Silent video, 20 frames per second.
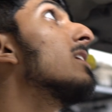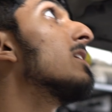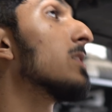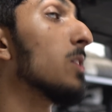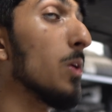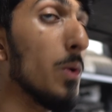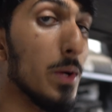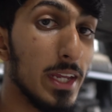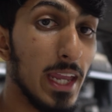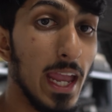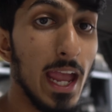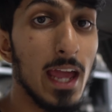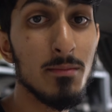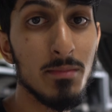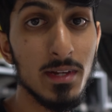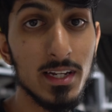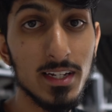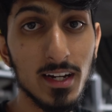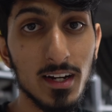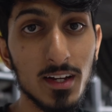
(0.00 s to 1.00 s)
So it
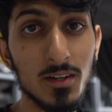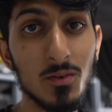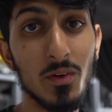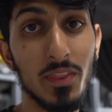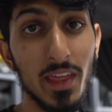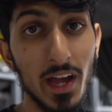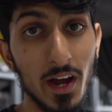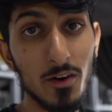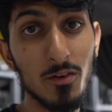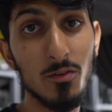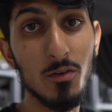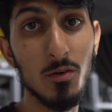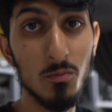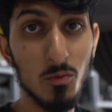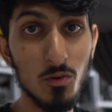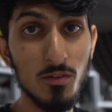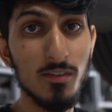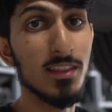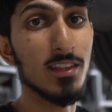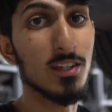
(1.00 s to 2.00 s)
can be done without
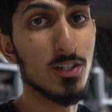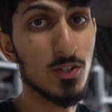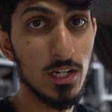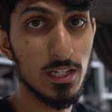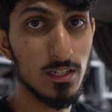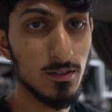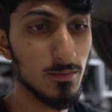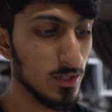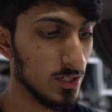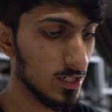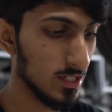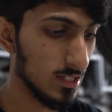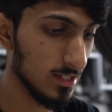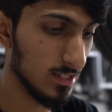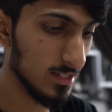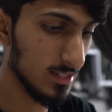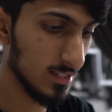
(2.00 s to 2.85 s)
removing the transmission.